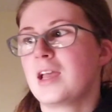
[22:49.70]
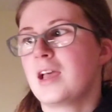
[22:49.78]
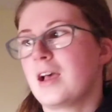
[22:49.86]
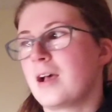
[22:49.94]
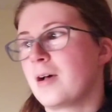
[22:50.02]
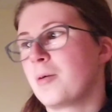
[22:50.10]

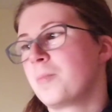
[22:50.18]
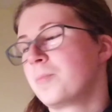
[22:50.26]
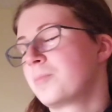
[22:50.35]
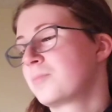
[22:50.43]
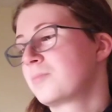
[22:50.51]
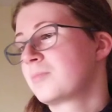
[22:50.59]

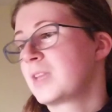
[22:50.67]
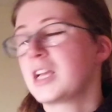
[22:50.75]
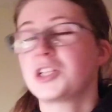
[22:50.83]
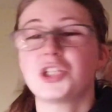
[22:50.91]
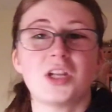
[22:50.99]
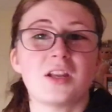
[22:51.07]
yeah,
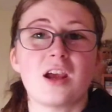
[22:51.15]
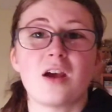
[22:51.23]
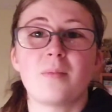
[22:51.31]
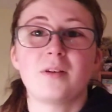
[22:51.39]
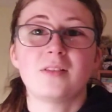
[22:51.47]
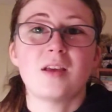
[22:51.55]
she didn't care
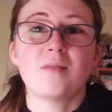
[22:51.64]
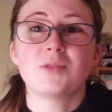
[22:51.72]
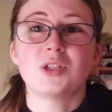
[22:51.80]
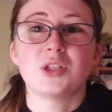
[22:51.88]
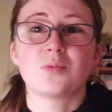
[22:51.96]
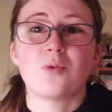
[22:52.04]
about them.
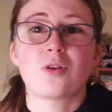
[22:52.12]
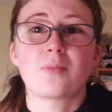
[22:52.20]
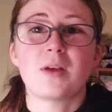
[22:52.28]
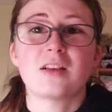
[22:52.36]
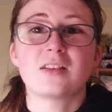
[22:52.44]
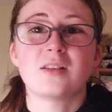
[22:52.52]
She just walked
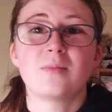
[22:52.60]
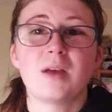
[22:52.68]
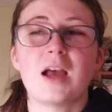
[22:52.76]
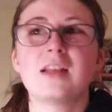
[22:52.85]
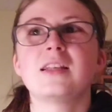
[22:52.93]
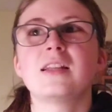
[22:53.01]
past them.
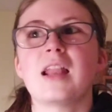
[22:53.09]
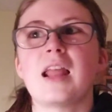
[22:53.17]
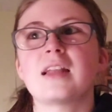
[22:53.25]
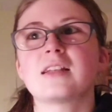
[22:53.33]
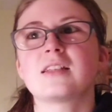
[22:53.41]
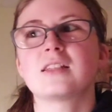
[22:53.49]
I didn't
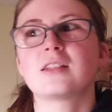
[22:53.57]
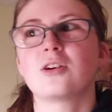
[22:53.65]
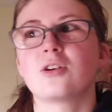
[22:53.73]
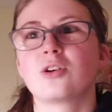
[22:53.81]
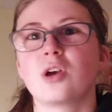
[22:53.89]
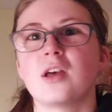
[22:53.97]
let
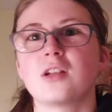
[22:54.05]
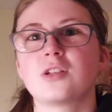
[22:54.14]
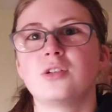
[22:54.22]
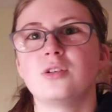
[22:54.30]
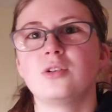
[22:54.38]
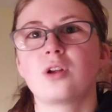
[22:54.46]
her get
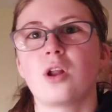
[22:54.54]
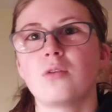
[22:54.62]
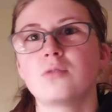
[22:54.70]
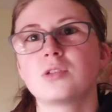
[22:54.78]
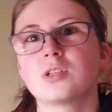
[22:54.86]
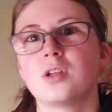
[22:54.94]
too
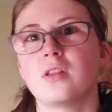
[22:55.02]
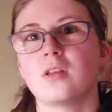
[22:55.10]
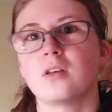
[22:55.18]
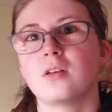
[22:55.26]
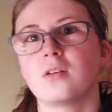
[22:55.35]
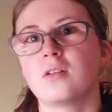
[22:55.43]
close to
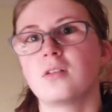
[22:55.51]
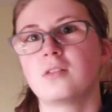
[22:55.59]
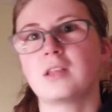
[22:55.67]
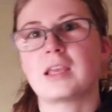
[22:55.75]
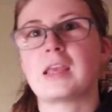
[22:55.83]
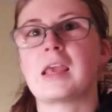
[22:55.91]

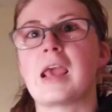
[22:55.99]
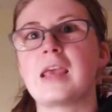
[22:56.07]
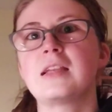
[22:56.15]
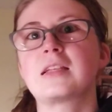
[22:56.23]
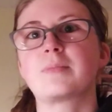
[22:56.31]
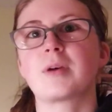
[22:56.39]
the
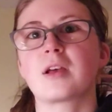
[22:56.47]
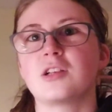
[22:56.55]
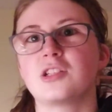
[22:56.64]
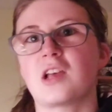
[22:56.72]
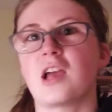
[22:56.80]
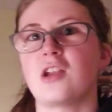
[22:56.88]
gate
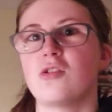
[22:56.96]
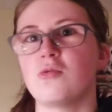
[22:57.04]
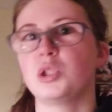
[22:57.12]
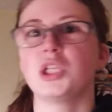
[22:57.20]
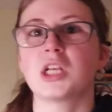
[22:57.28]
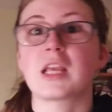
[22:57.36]
because I know
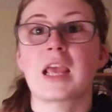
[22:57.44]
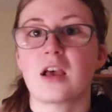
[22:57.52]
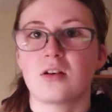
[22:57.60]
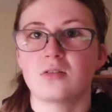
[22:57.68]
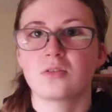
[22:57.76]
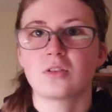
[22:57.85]
she can get
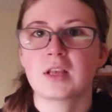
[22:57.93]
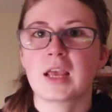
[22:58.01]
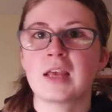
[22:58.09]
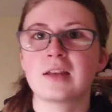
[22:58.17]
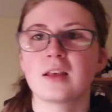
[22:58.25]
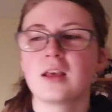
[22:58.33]
under the
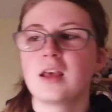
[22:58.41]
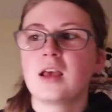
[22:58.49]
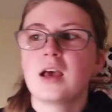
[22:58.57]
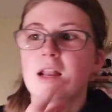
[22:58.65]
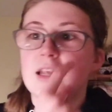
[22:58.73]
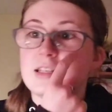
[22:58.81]
gate.
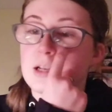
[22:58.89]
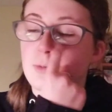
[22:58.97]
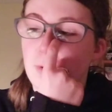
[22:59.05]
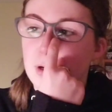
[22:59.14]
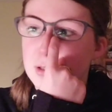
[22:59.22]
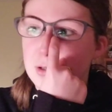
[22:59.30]
And I didn't
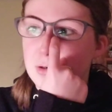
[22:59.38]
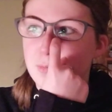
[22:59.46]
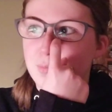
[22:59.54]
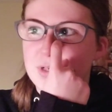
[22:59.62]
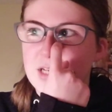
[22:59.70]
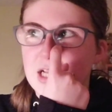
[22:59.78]
want her
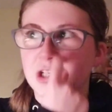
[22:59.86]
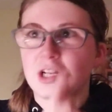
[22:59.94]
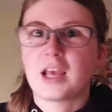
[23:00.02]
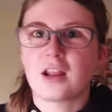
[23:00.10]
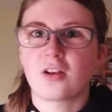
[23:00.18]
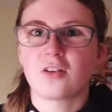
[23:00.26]
potentially
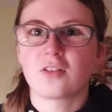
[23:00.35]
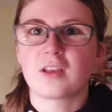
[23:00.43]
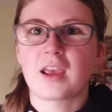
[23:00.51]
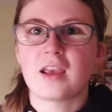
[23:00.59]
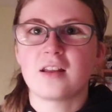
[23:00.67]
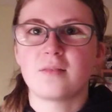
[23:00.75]
getting under the
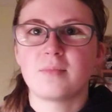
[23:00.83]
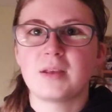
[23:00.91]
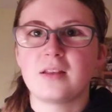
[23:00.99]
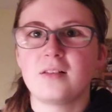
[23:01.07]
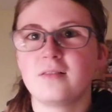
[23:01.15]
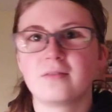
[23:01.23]
gate and me